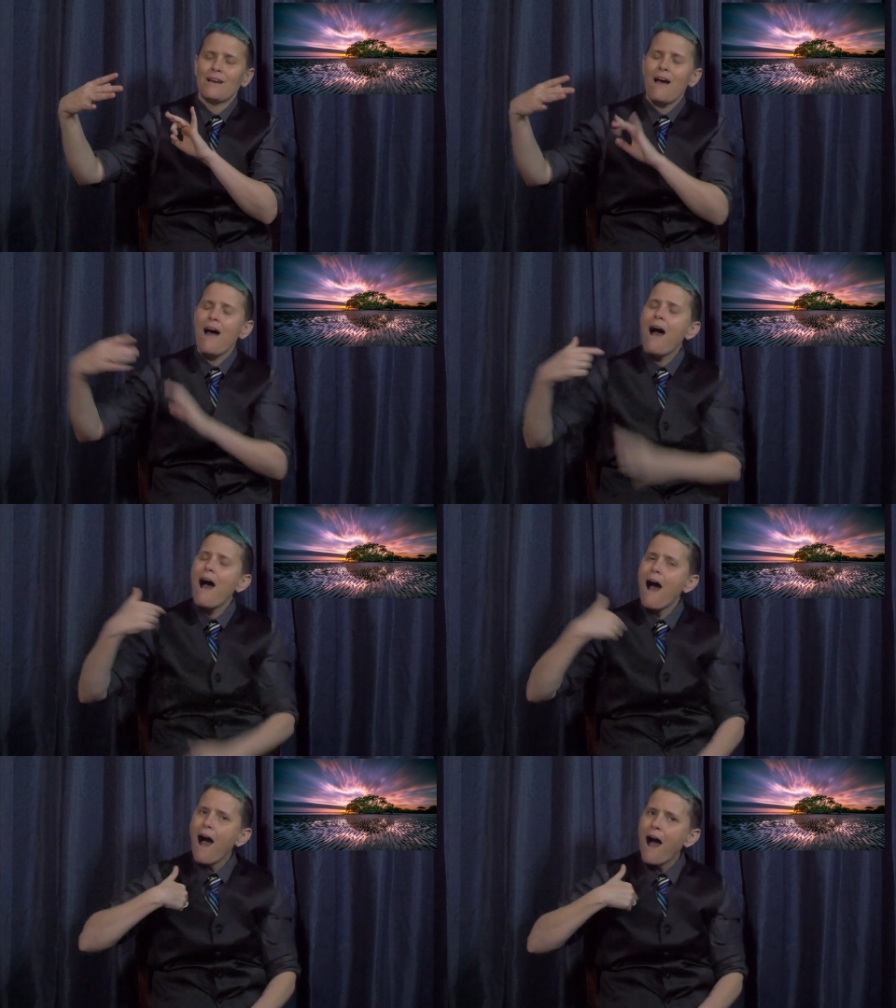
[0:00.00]
with
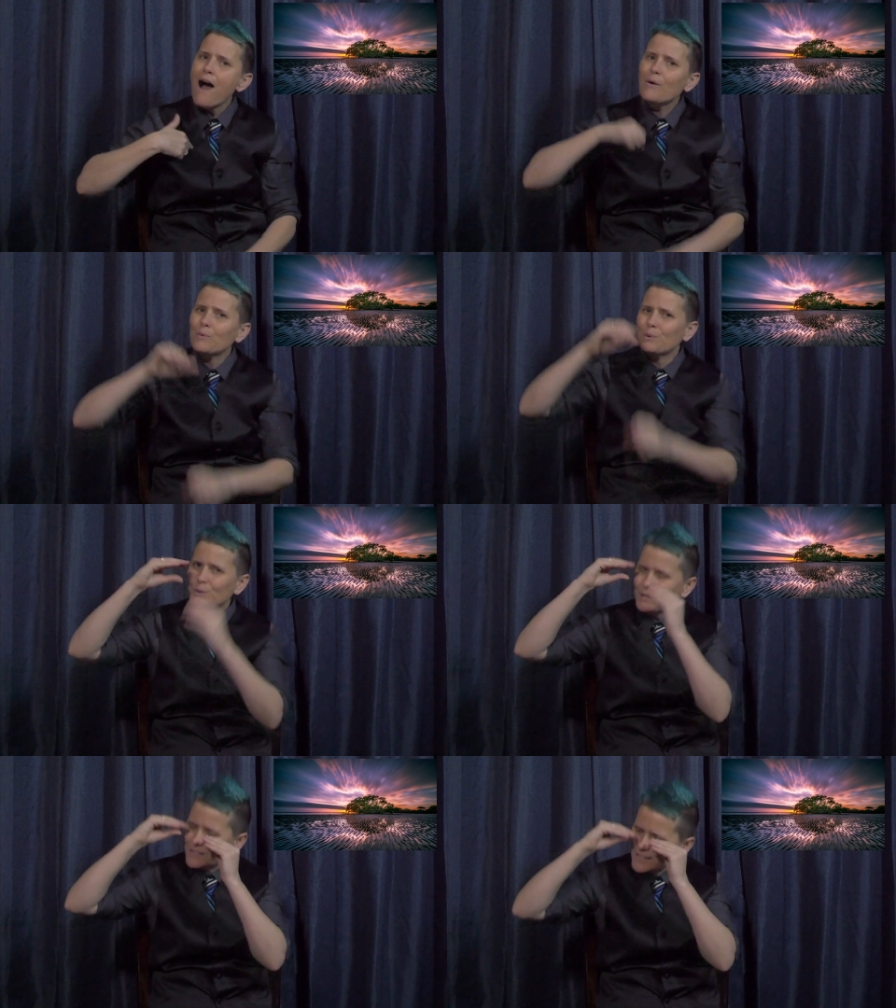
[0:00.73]
an extreme
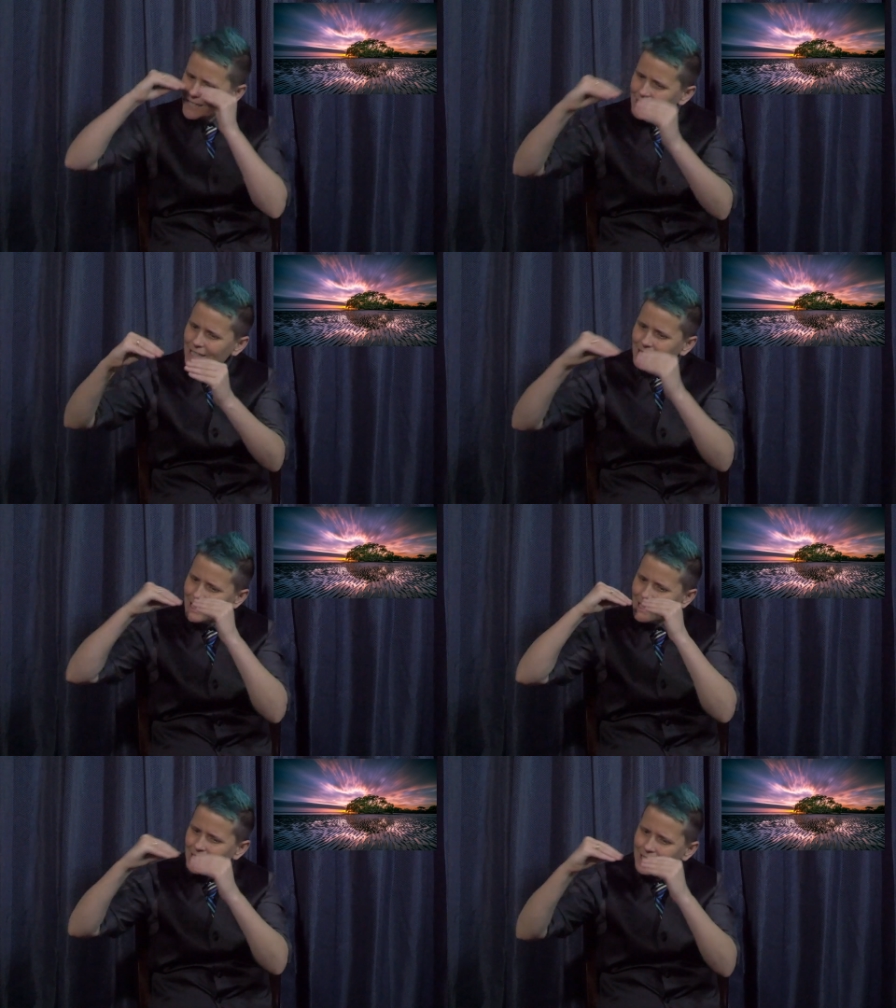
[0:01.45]
lesson
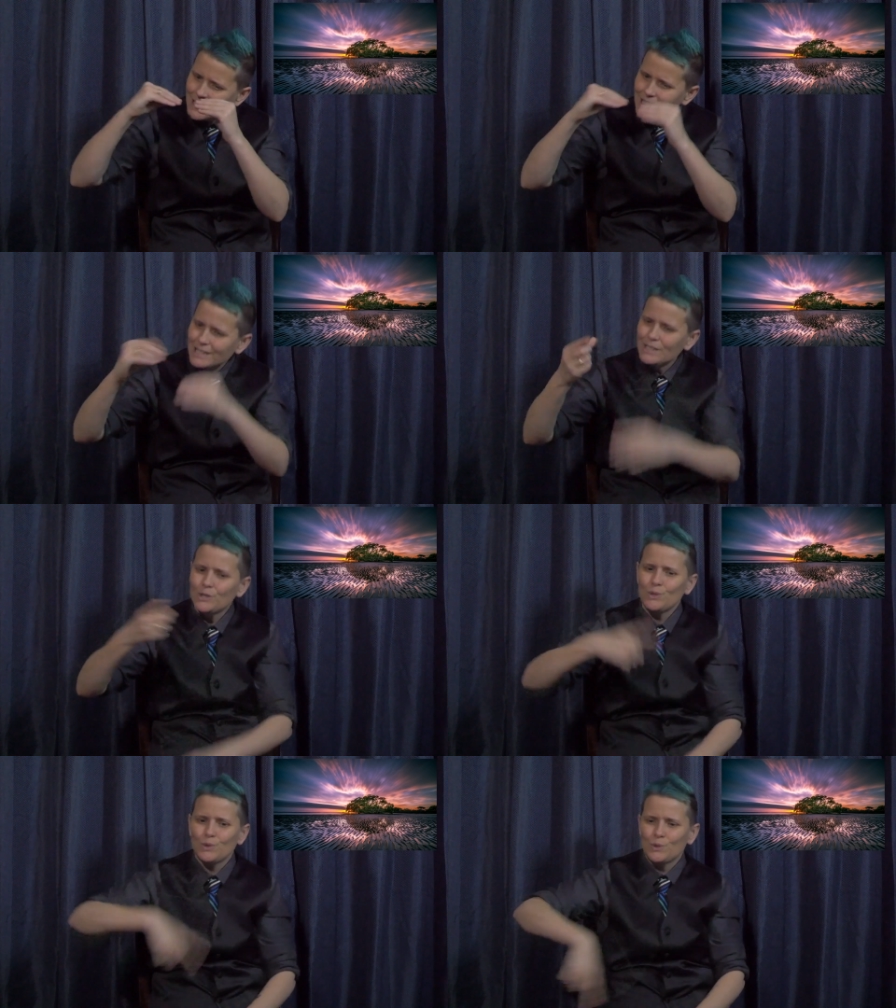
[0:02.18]
that there
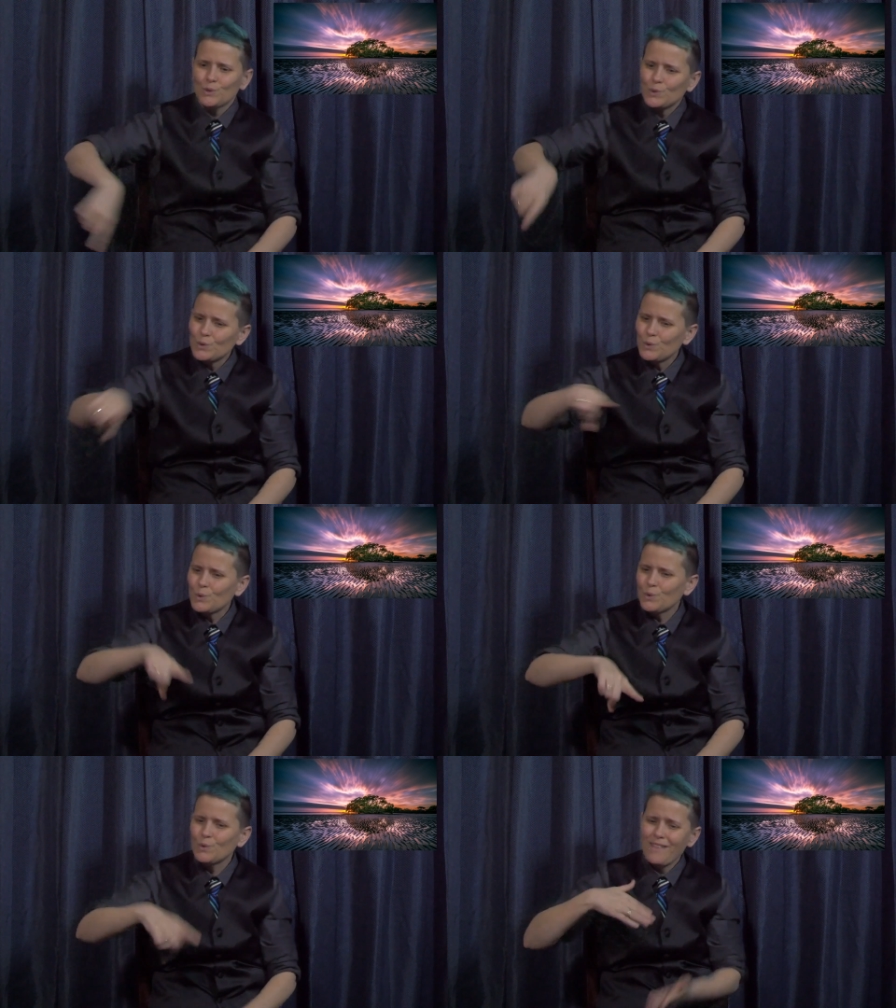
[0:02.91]
is no
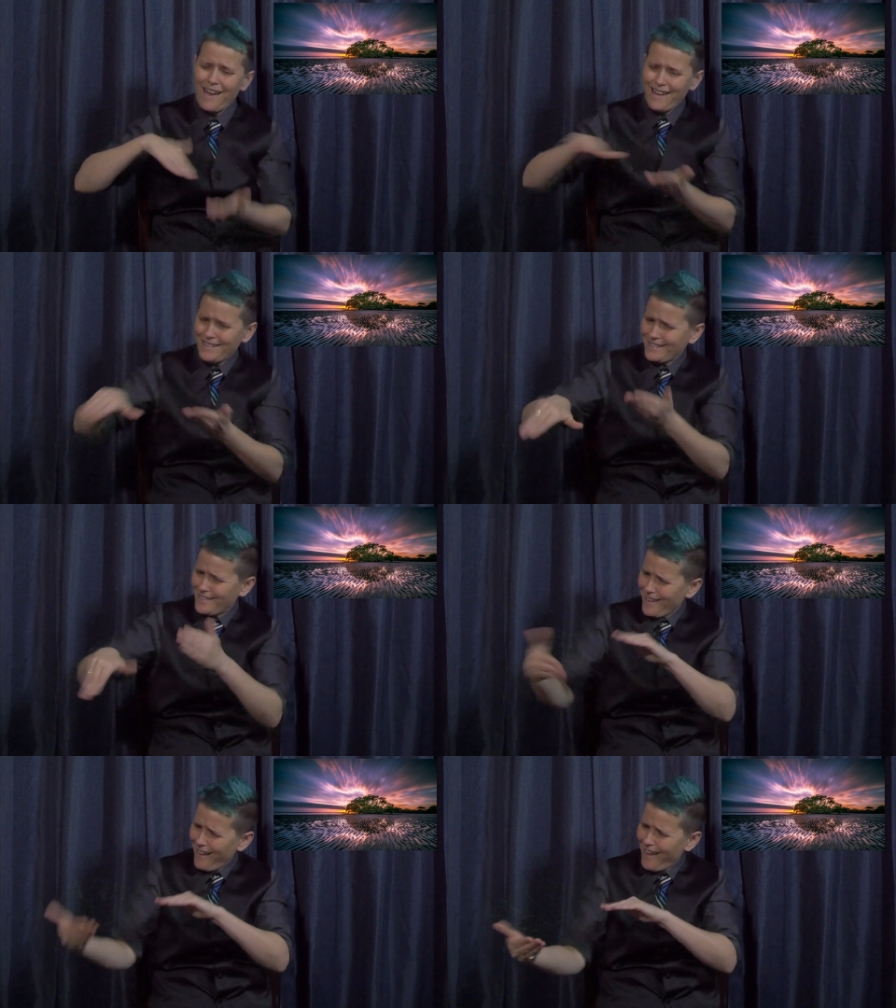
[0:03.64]
death,
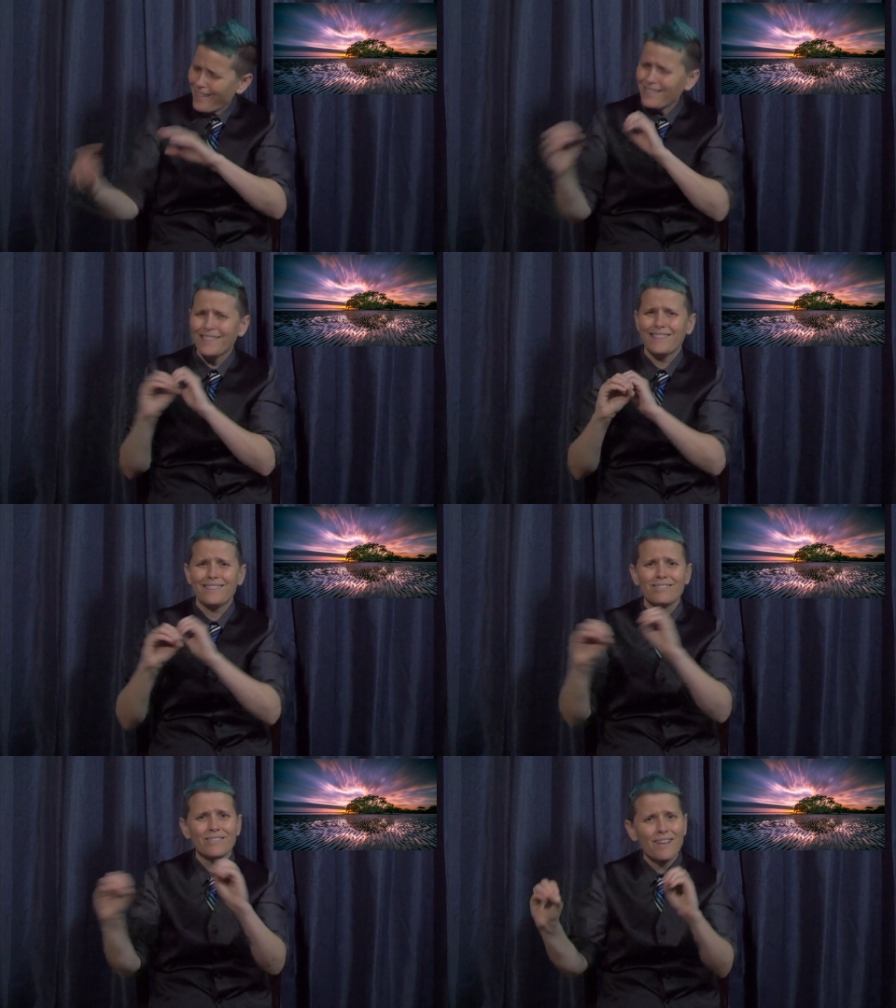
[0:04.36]

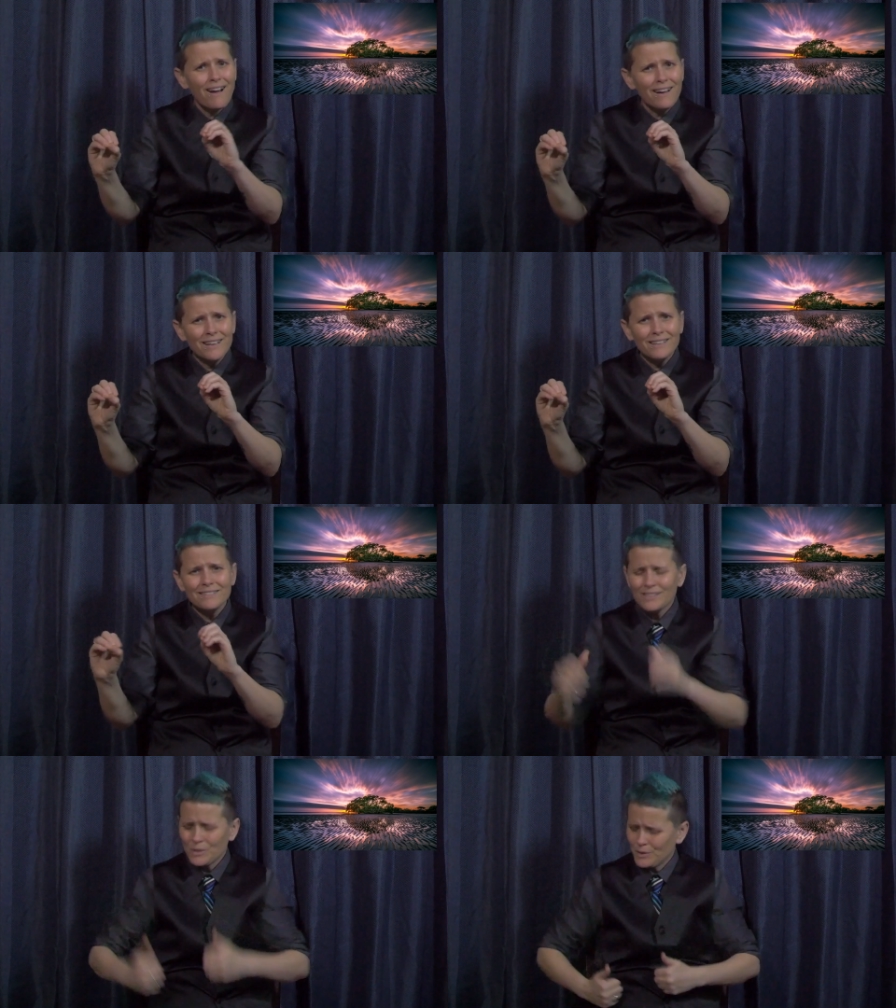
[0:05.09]
there is
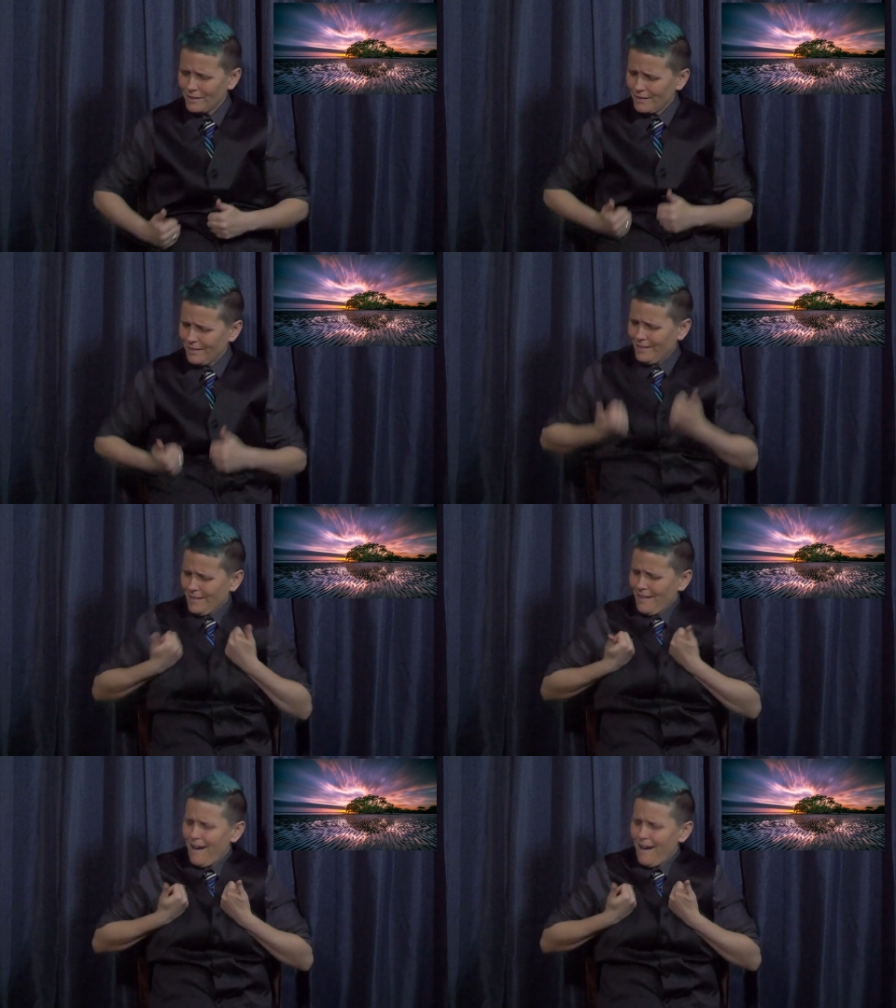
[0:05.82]
only life.